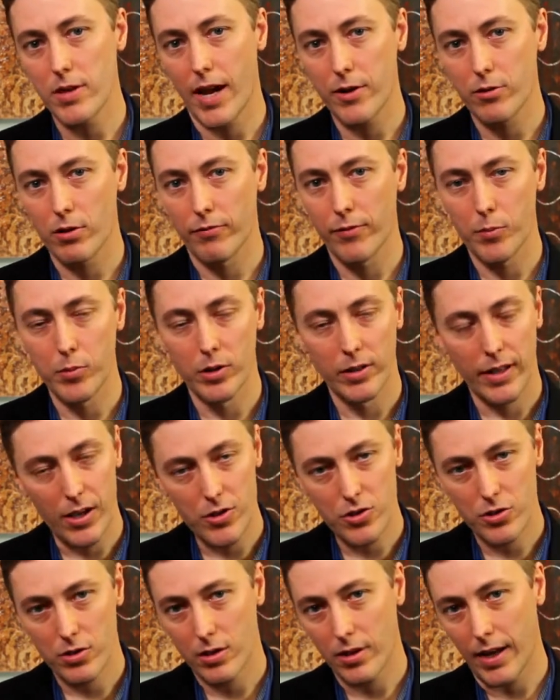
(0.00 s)
atrial
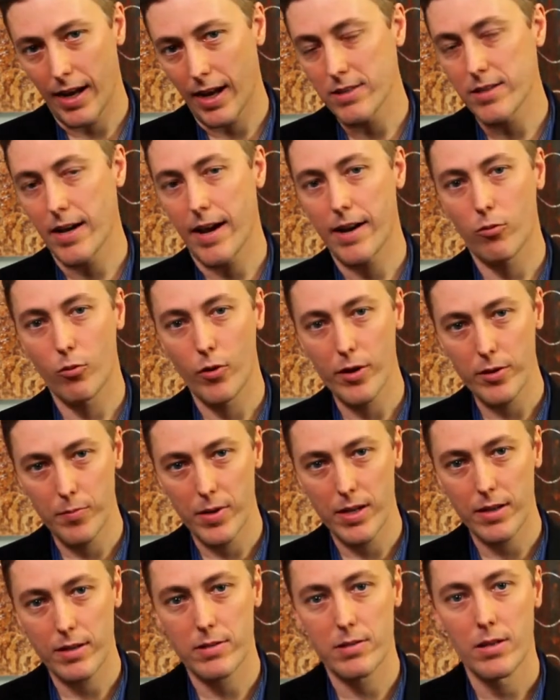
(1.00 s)
fibrillation,
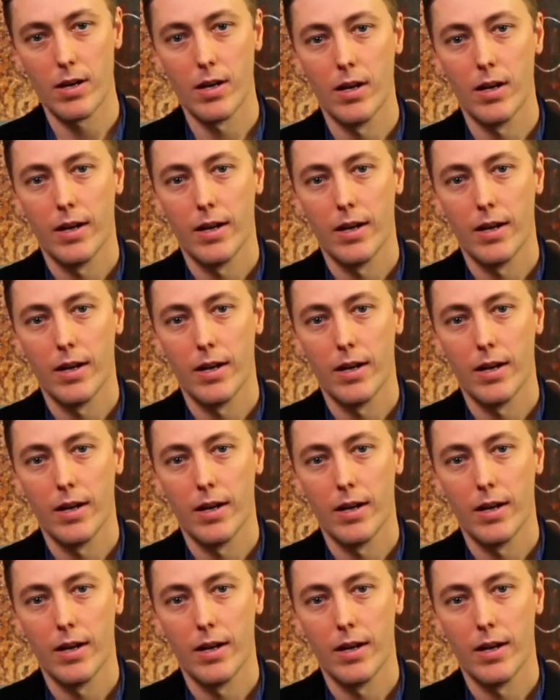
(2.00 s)
antiarrhythmics,